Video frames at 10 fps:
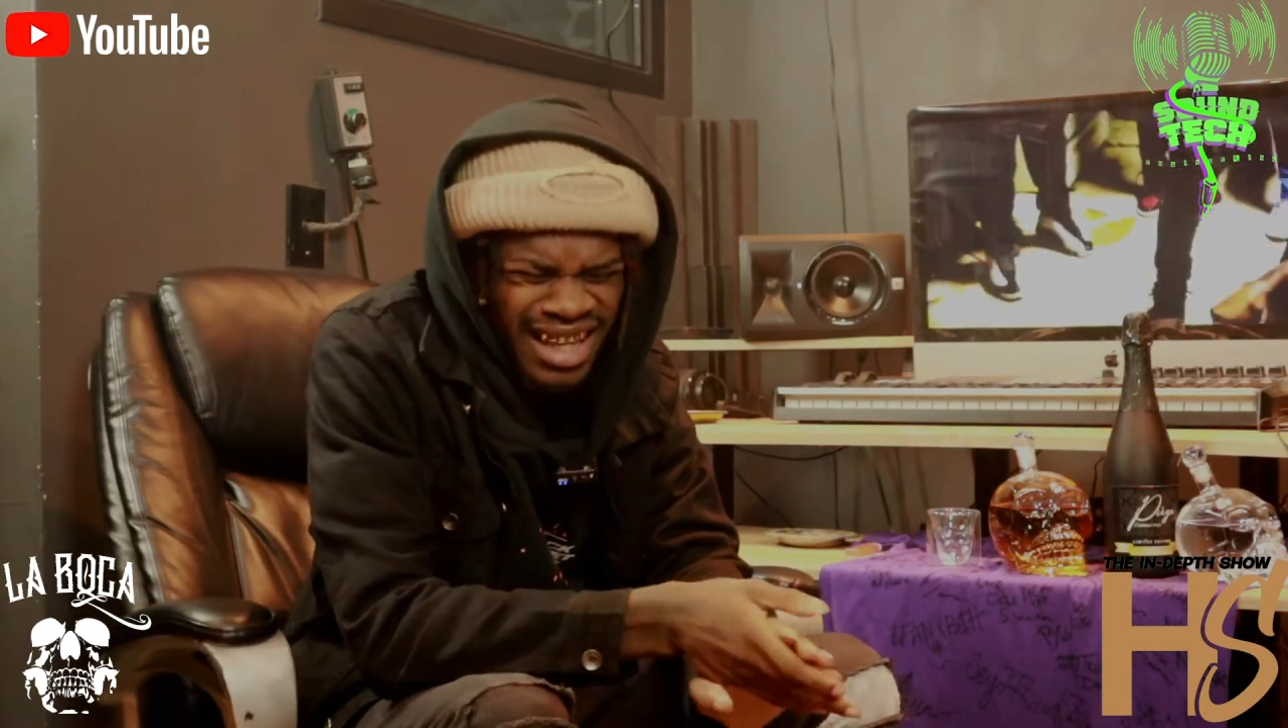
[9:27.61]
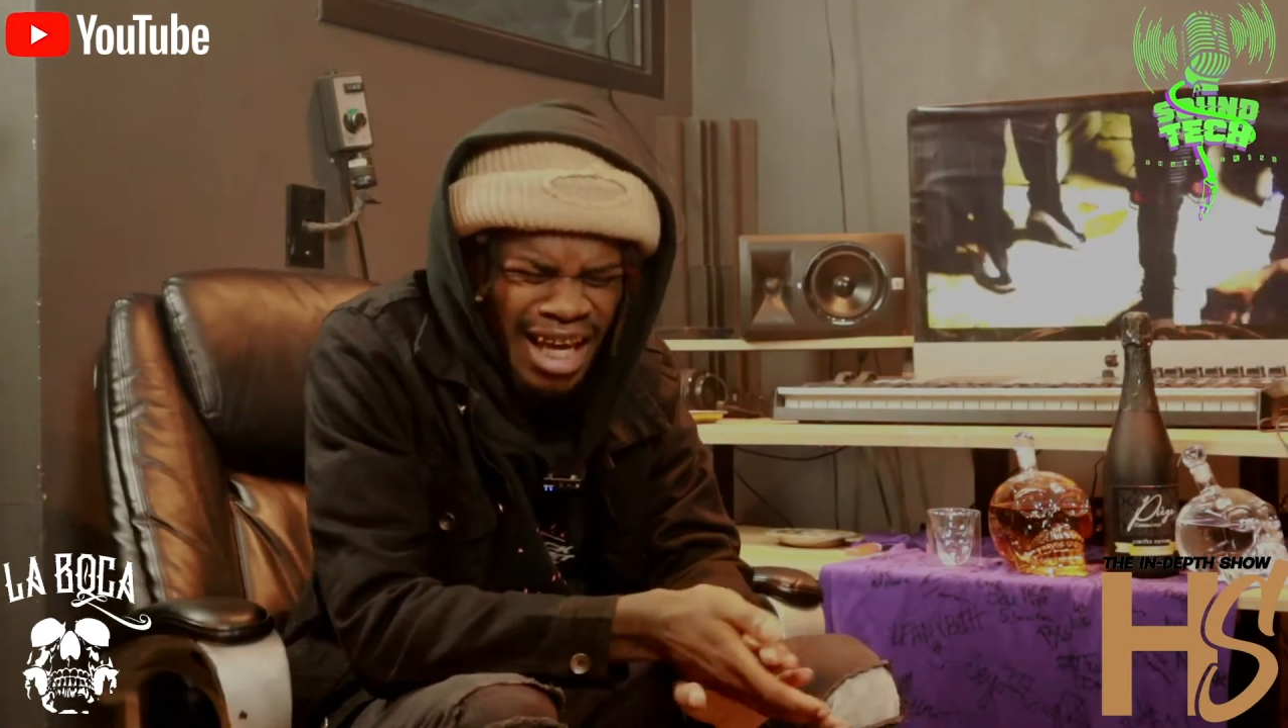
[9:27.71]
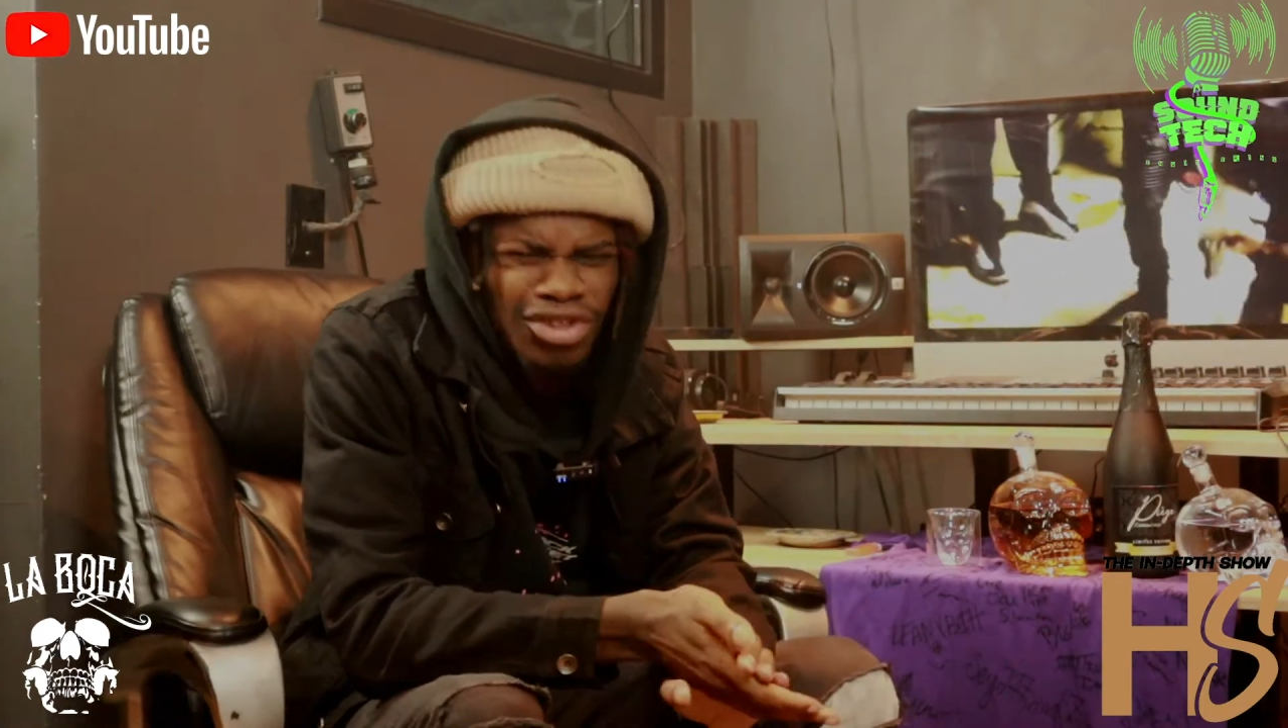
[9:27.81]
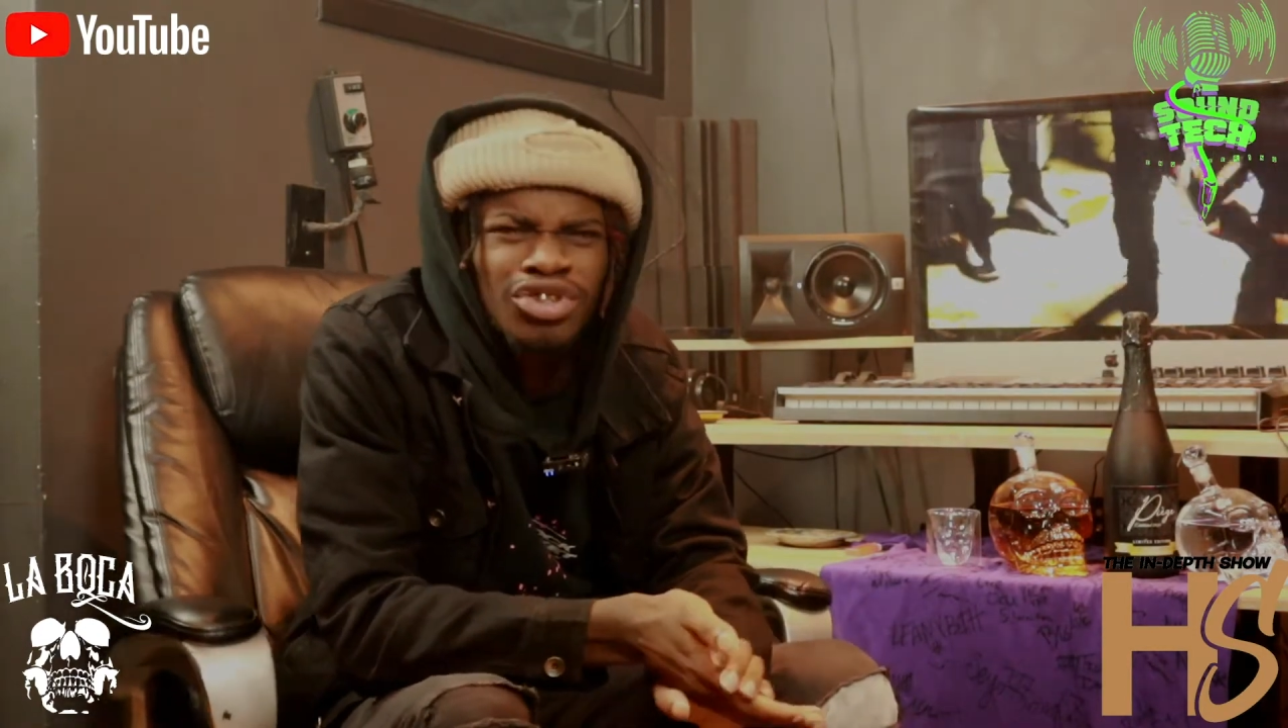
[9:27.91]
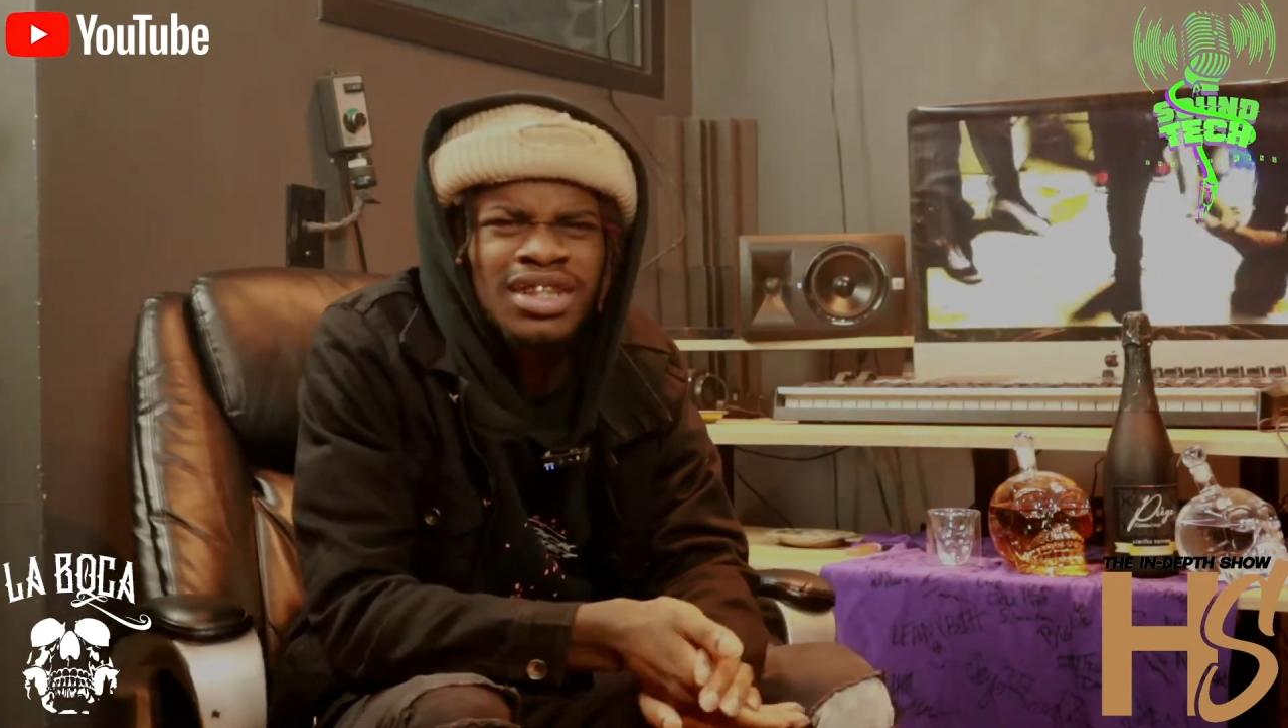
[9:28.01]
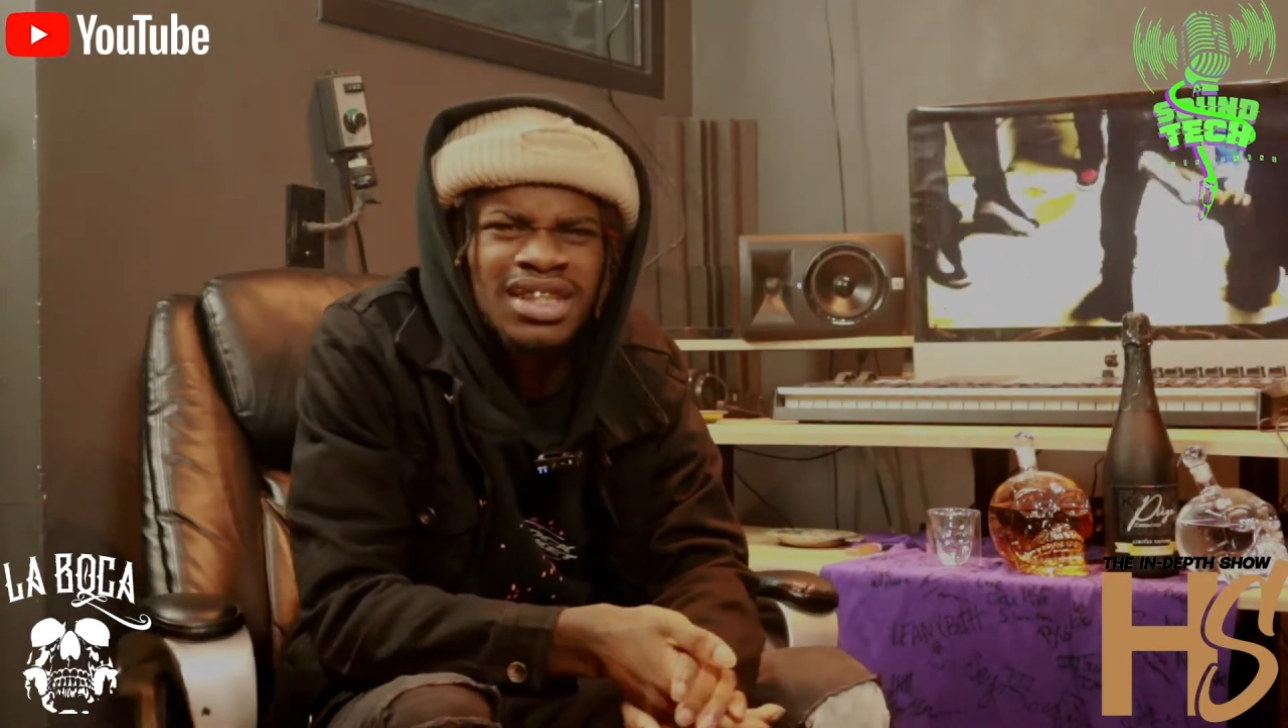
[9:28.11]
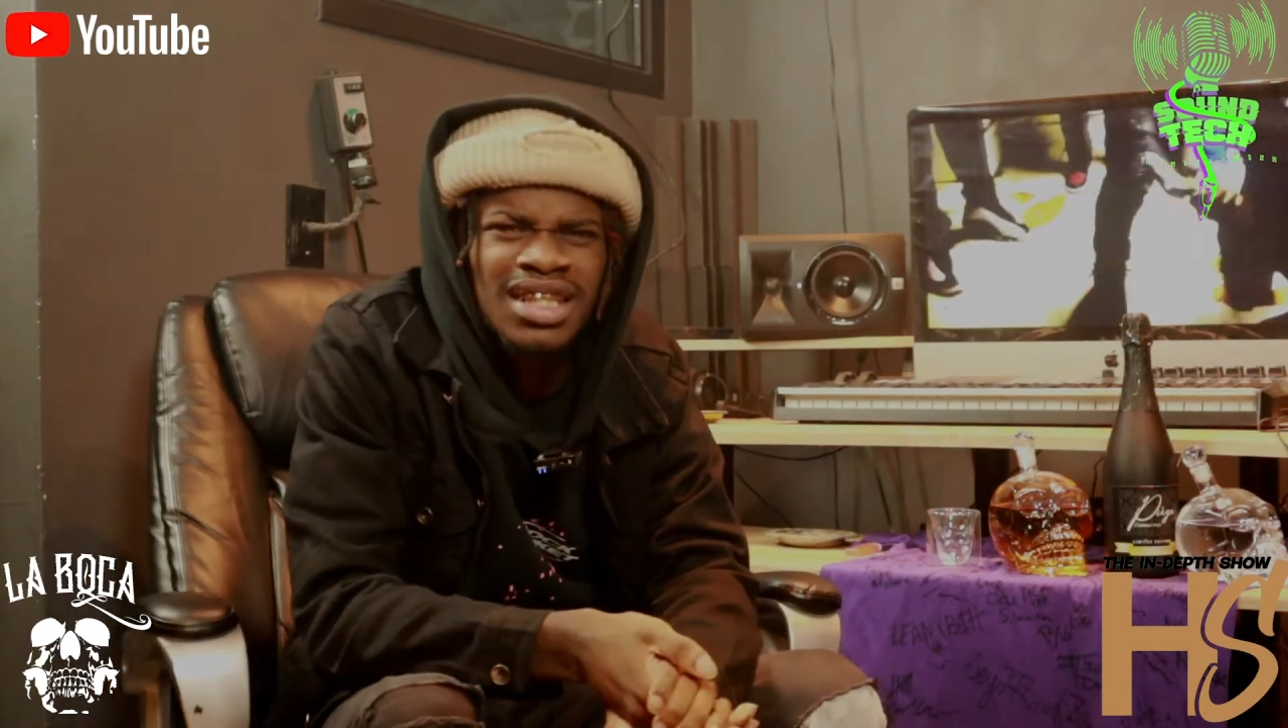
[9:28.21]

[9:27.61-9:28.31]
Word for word: damn sure ain't